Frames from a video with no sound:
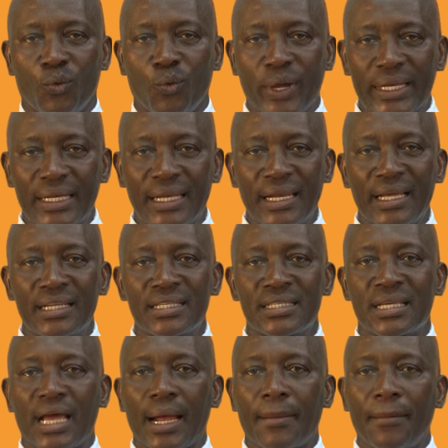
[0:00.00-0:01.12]

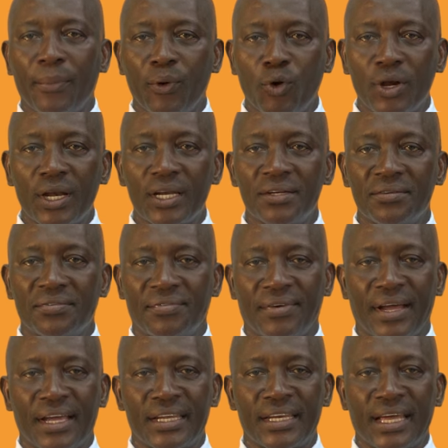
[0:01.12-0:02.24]
wetlands are broadly
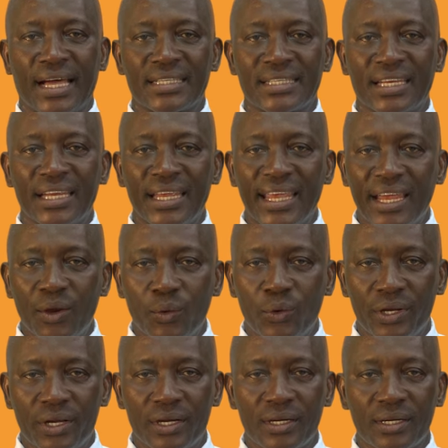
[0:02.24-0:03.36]
defined as an
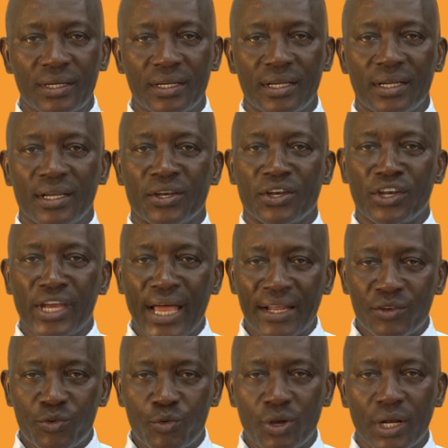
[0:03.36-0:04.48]
area,
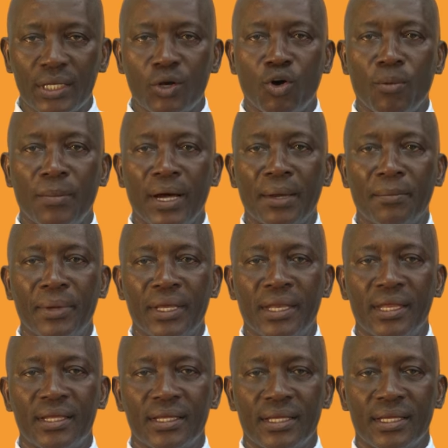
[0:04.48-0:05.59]
naturally or
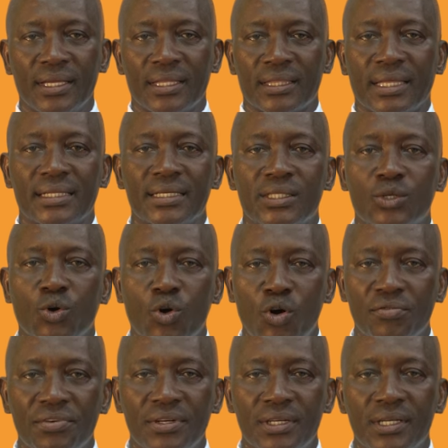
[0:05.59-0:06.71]
man-made, that is
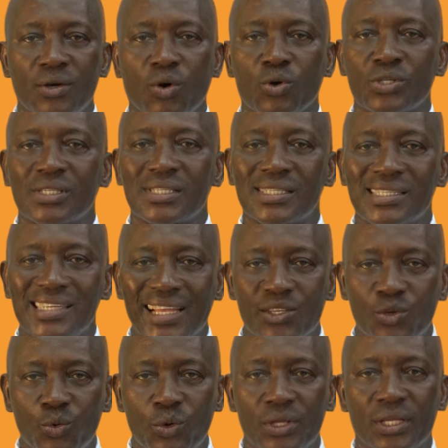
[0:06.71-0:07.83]
covered or
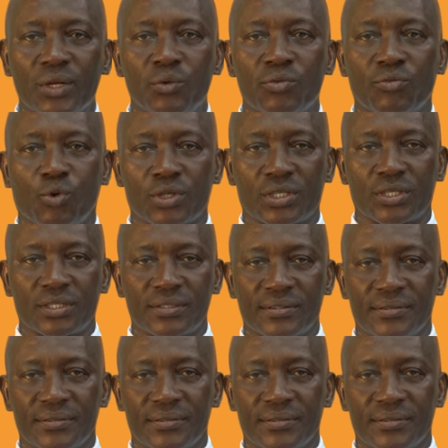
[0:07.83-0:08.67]
saturated with water.